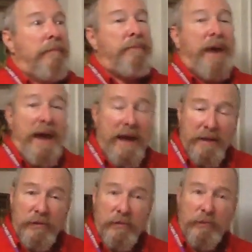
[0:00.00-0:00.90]

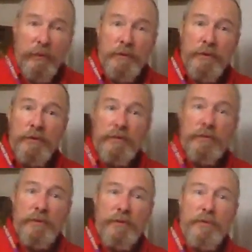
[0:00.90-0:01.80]
paths for you
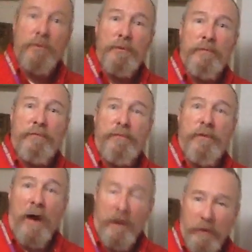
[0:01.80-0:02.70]
to
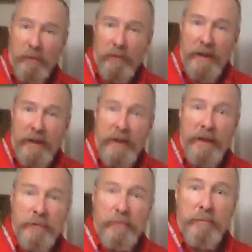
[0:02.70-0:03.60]
follow
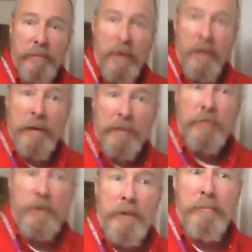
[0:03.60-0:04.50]
and
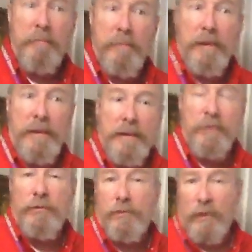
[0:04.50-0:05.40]
some
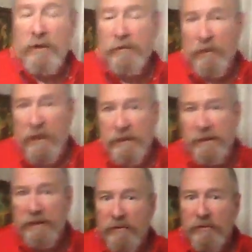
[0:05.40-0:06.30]
instructional
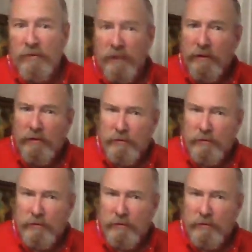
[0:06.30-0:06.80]
ideas. It's like